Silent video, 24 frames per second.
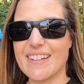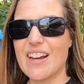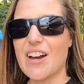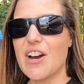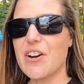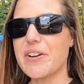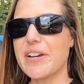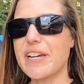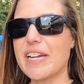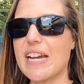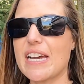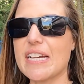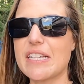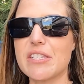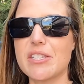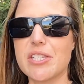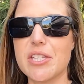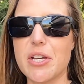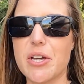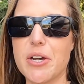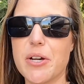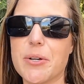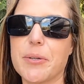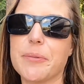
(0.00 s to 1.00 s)
Okay guys,
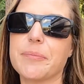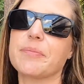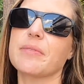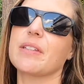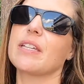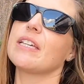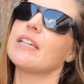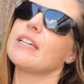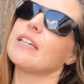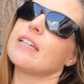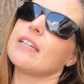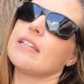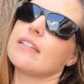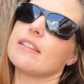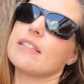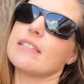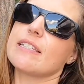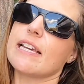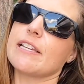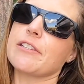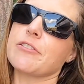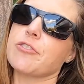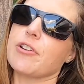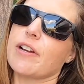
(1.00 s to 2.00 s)
so the
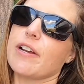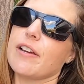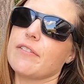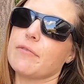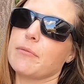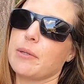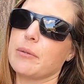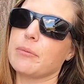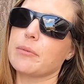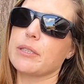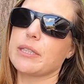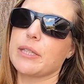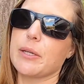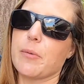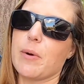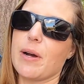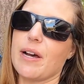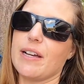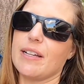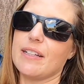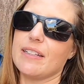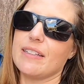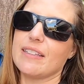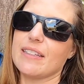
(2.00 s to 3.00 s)
test drive went really
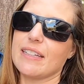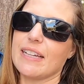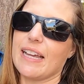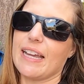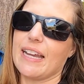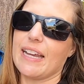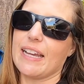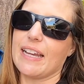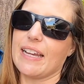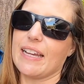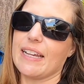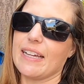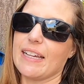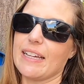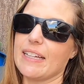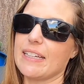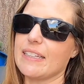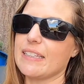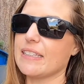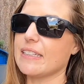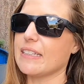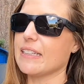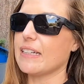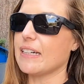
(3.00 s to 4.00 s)
well,
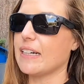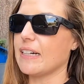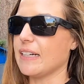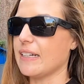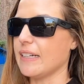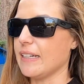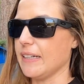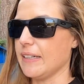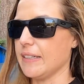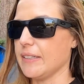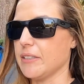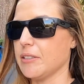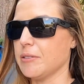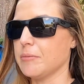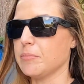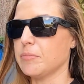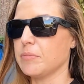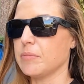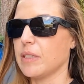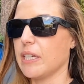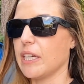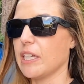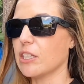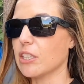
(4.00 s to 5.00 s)
and
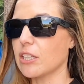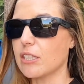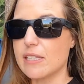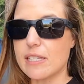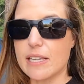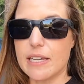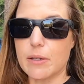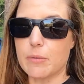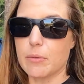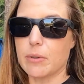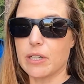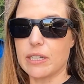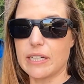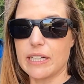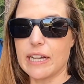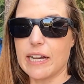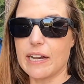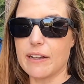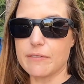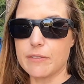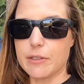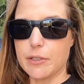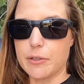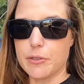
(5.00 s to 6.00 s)
it looks like we're gonna
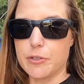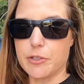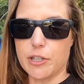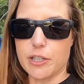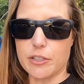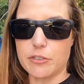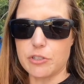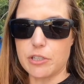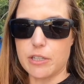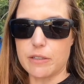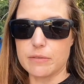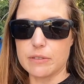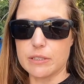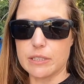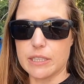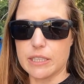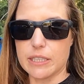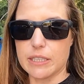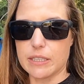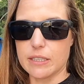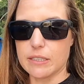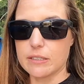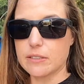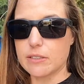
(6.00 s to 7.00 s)
have a new truck driver
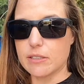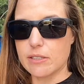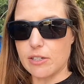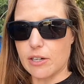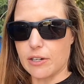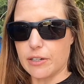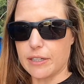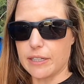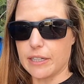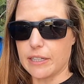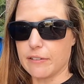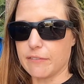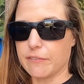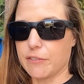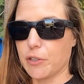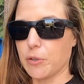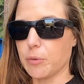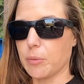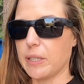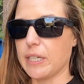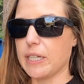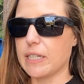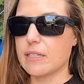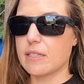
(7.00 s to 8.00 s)
here starting in a few
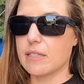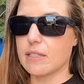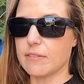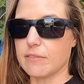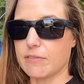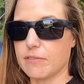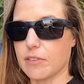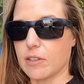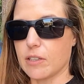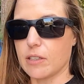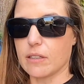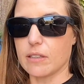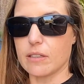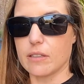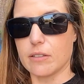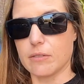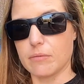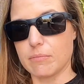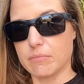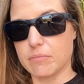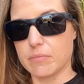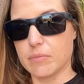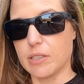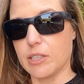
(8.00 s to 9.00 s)
weeks if
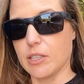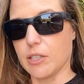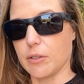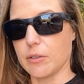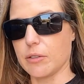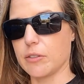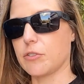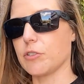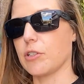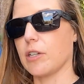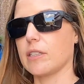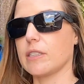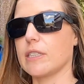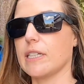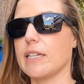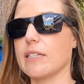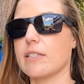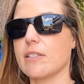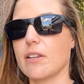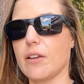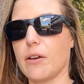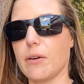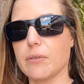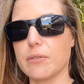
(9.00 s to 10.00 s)
the drug
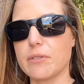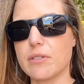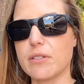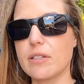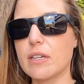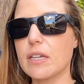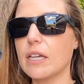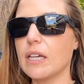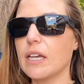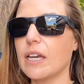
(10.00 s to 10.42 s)
test goes